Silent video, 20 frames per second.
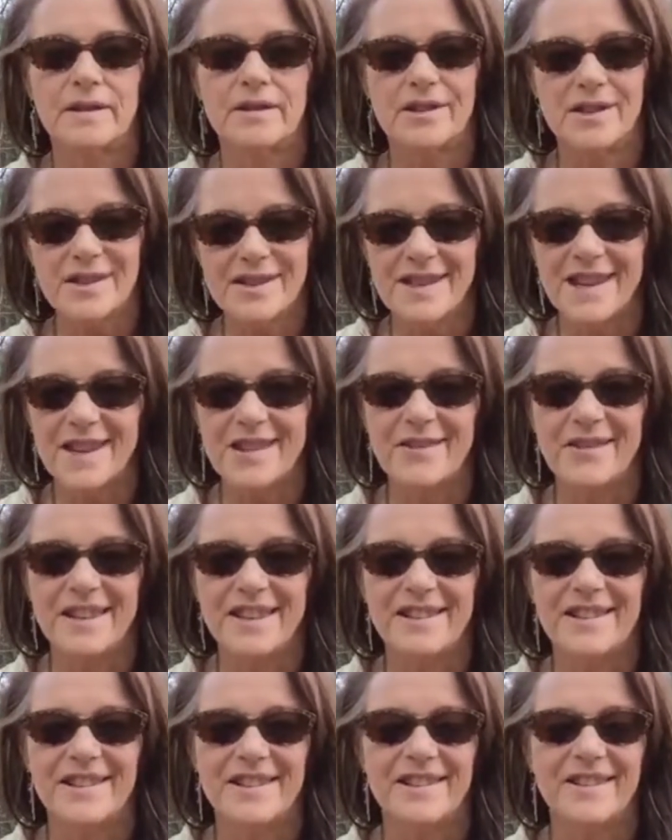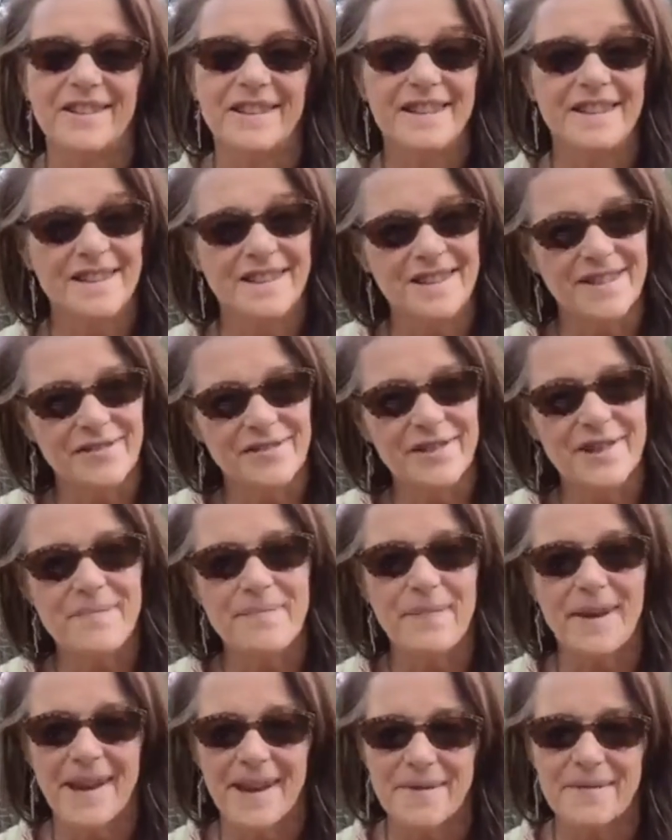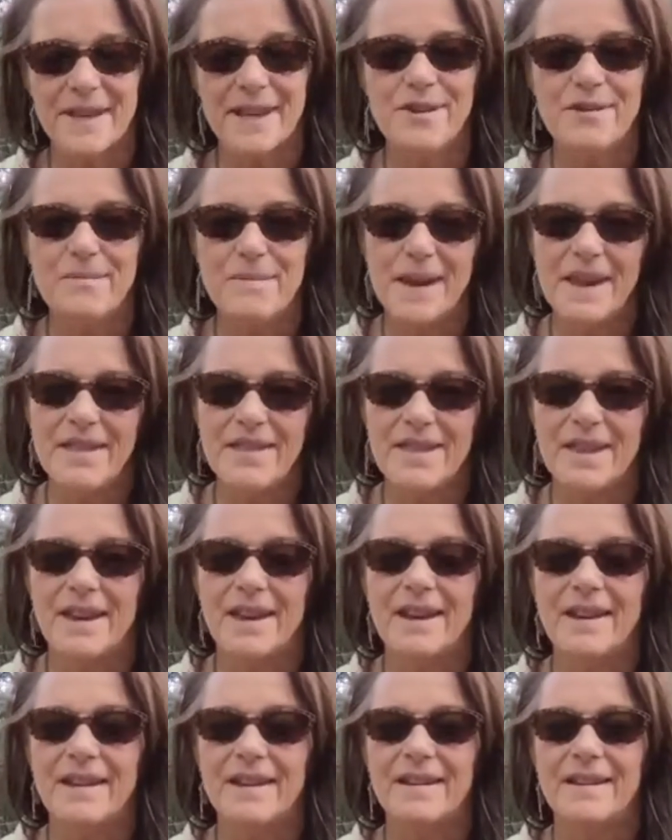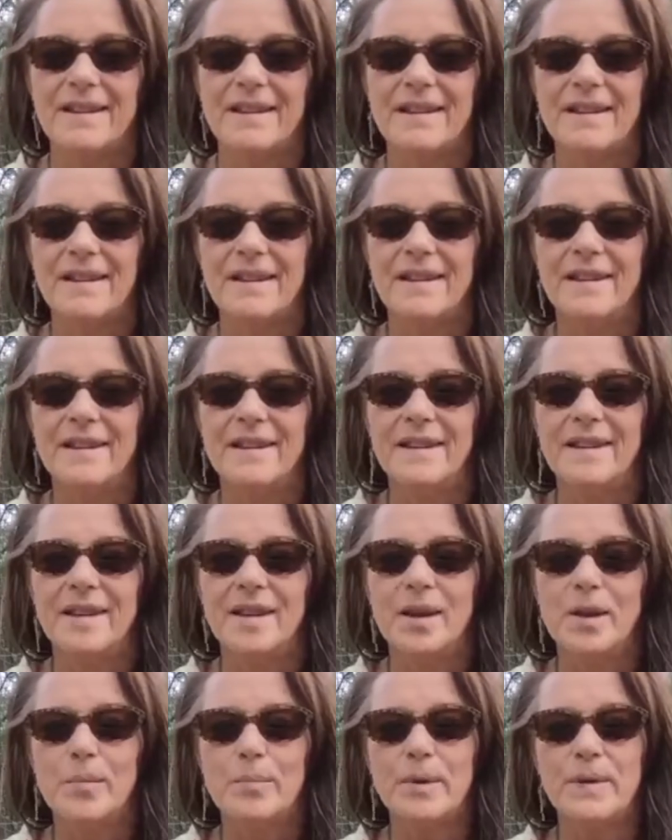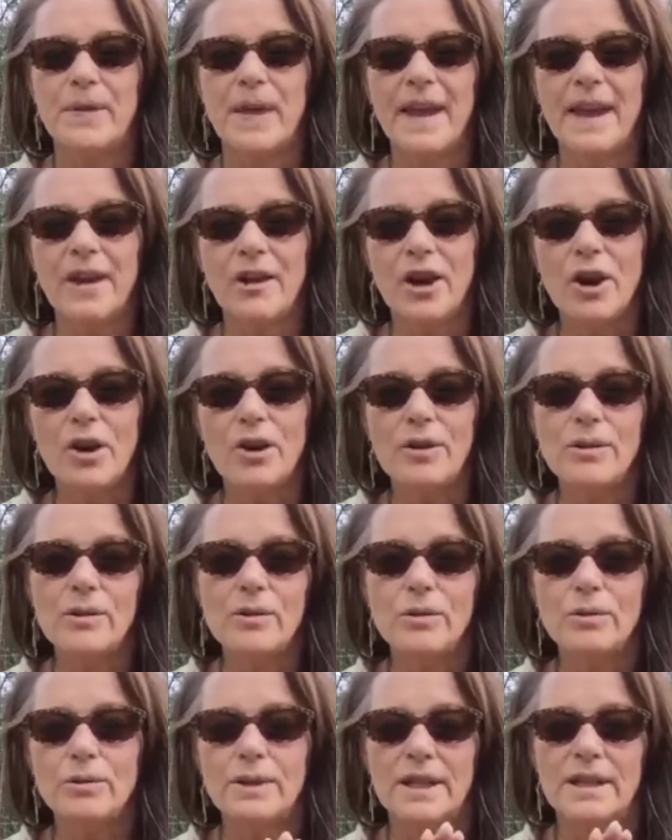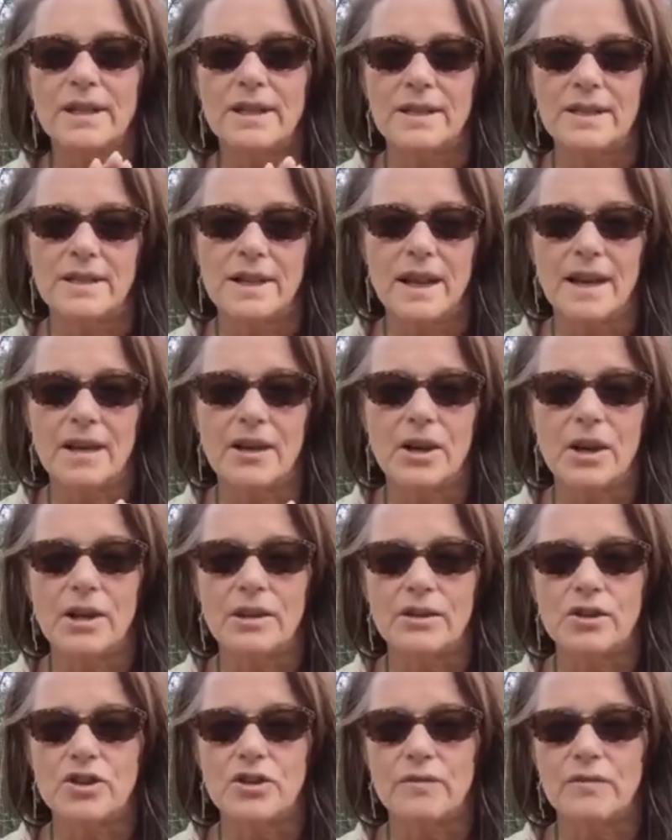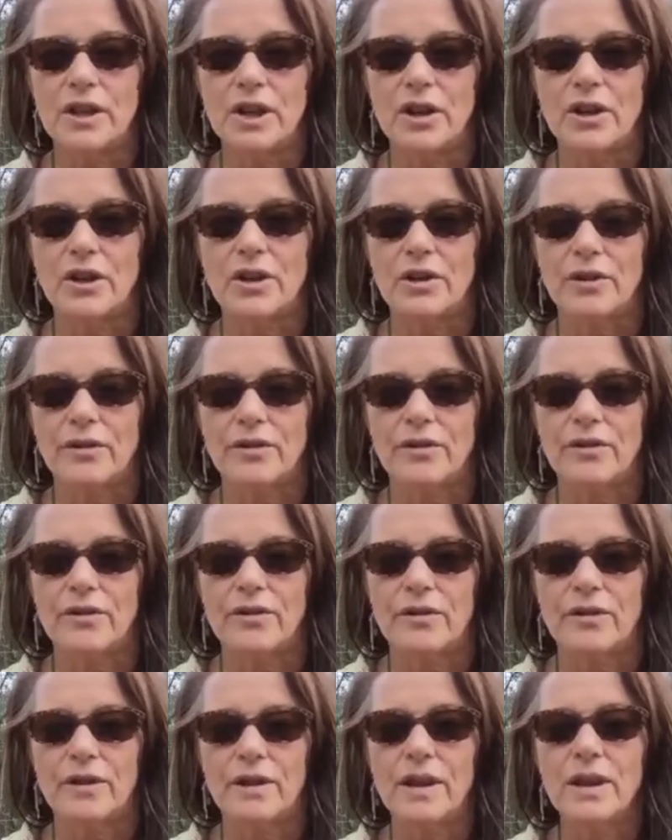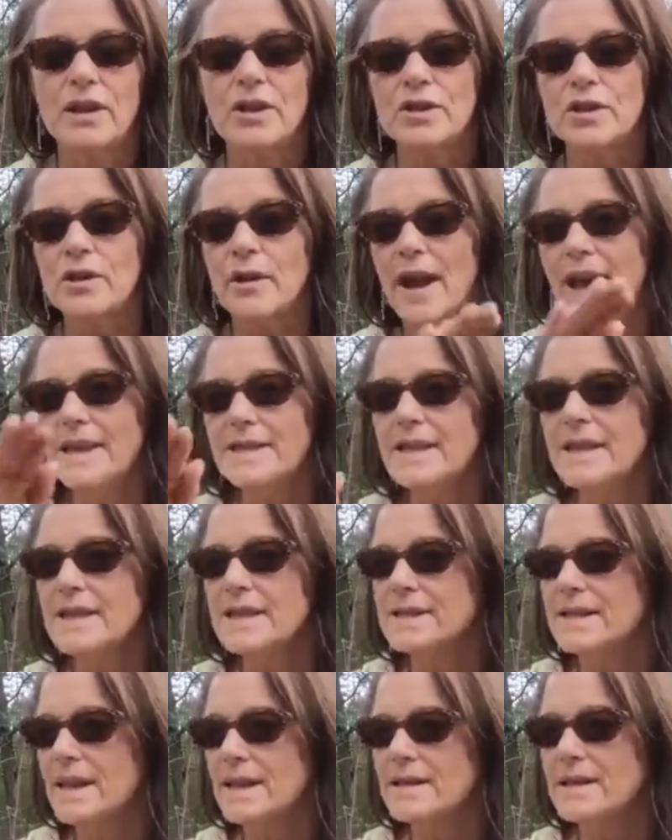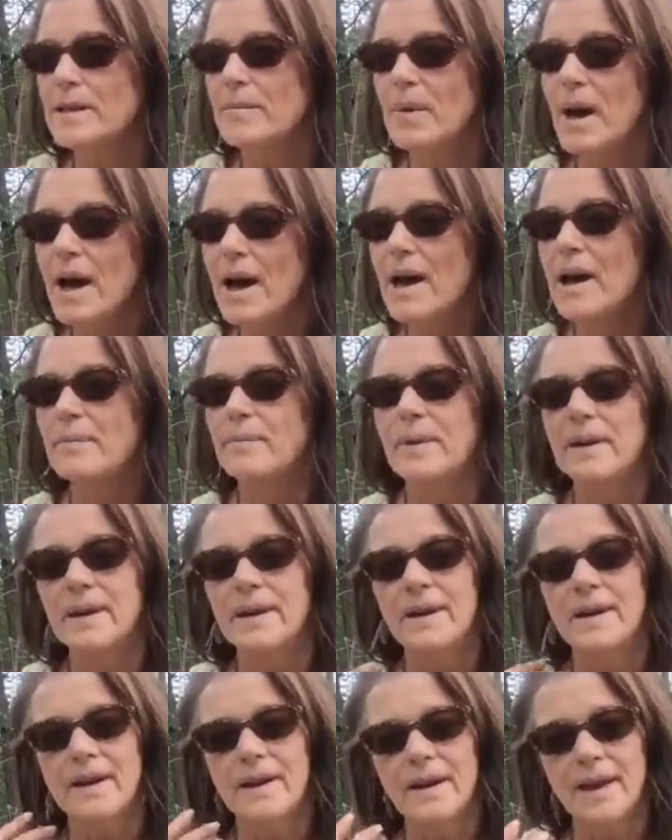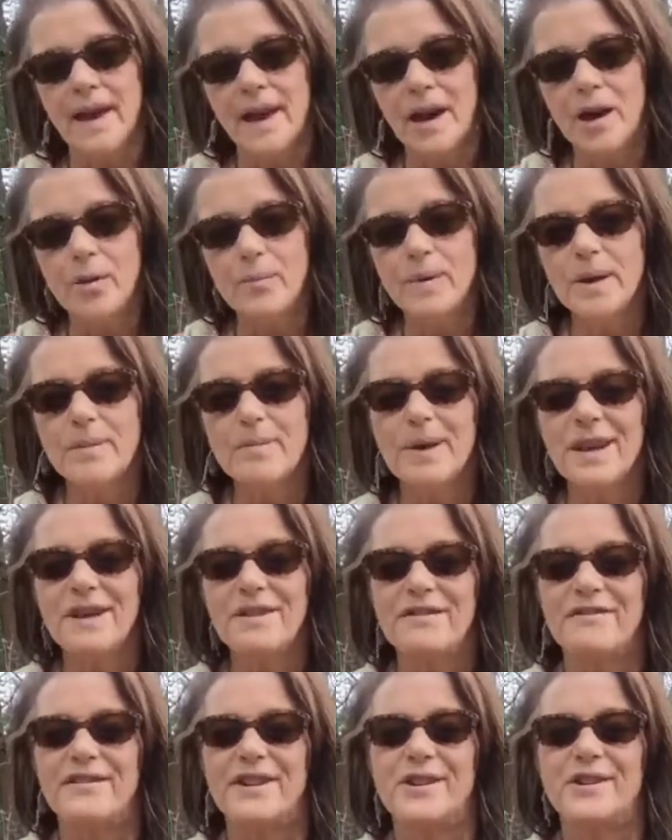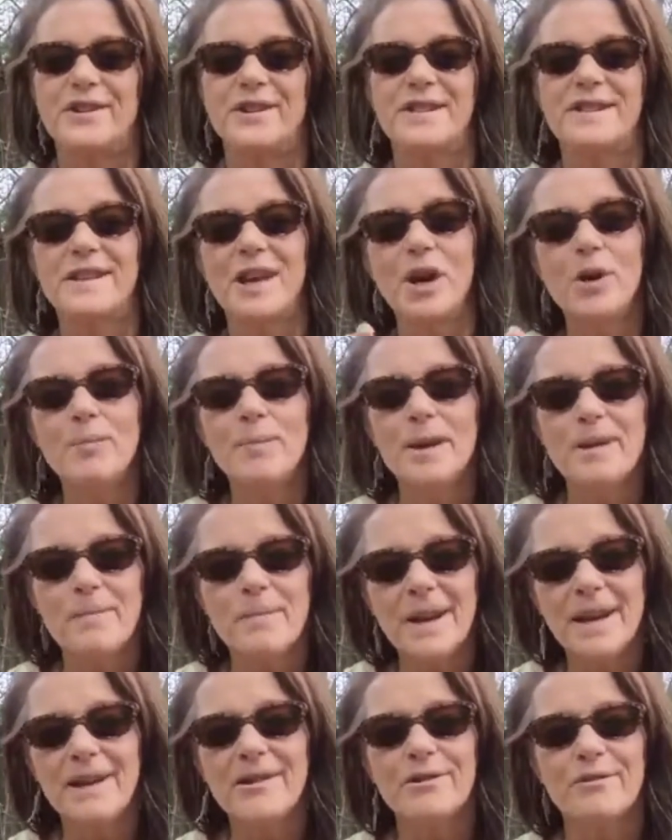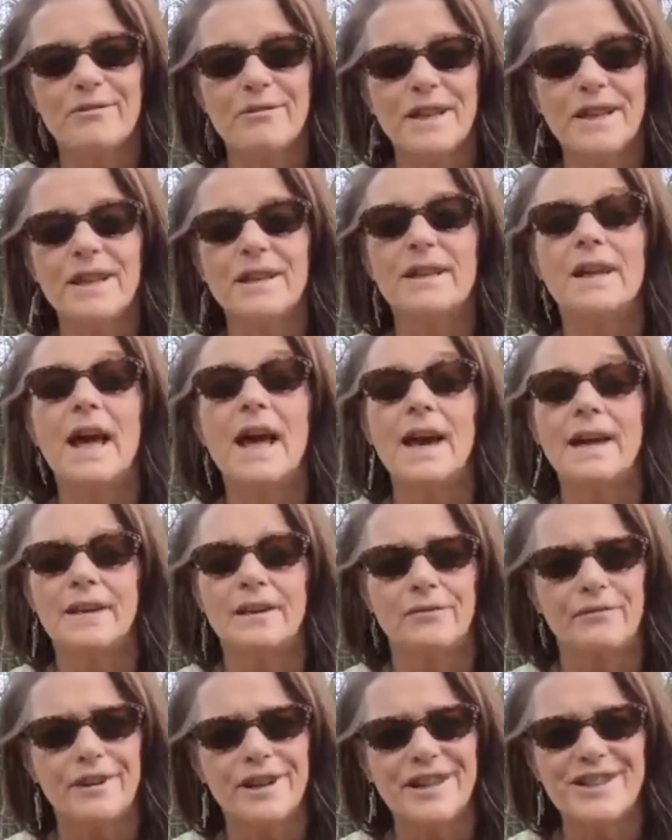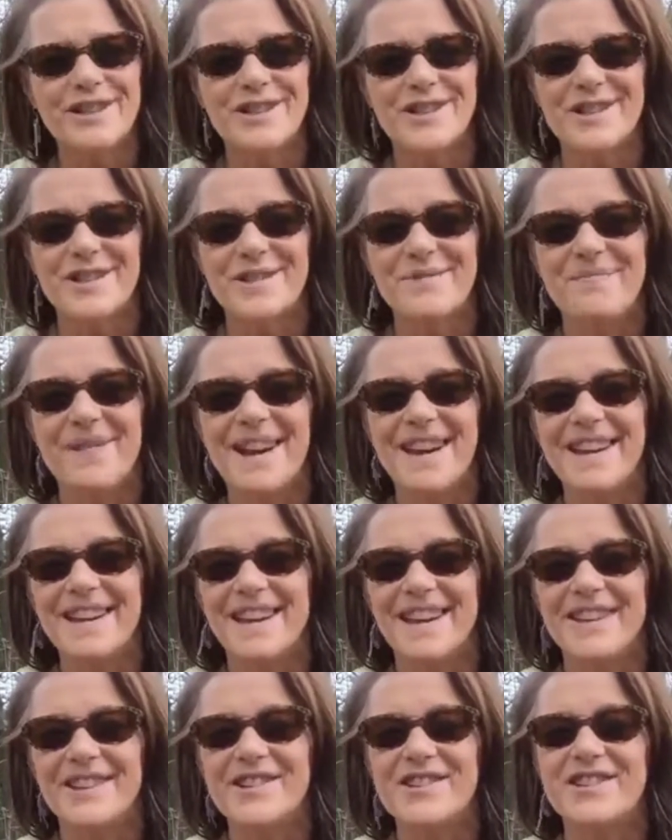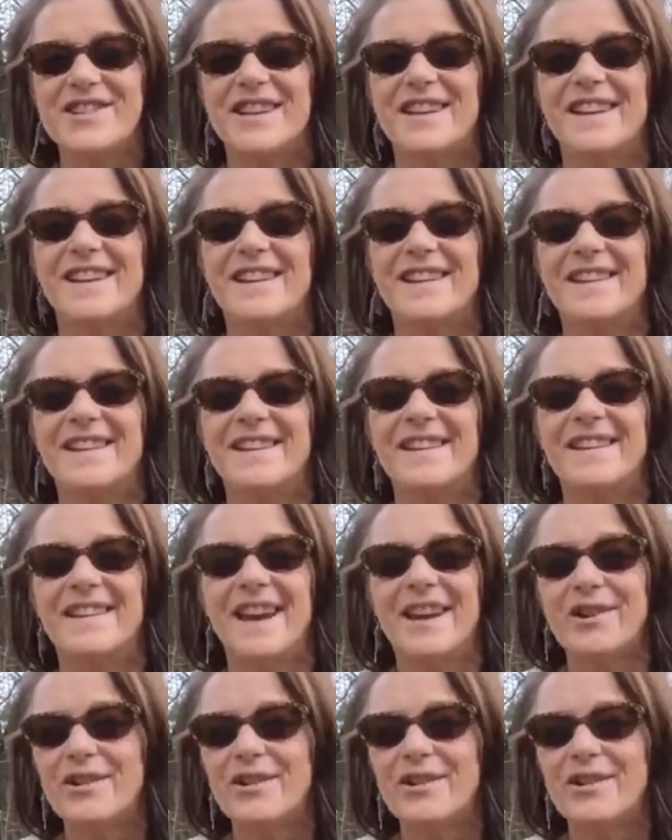just like we do. Different, maybe, you may think. But they hold and contain knowledge of the earth. So as I set them up, helping me to focus, helping me to realign and reattune my energy, I